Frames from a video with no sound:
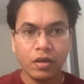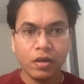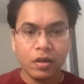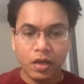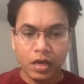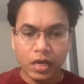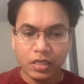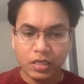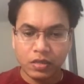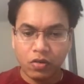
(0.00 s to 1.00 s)
and I'll
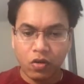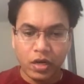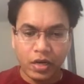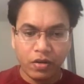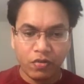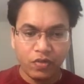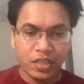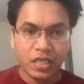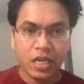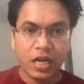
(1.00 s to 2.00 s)
call it
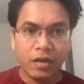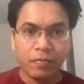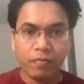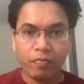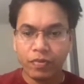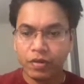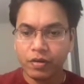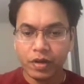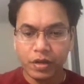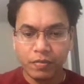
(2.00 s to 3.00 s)
visited,
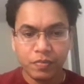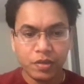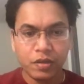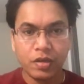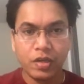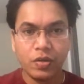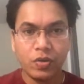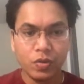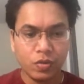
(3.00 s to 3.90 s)
okay, new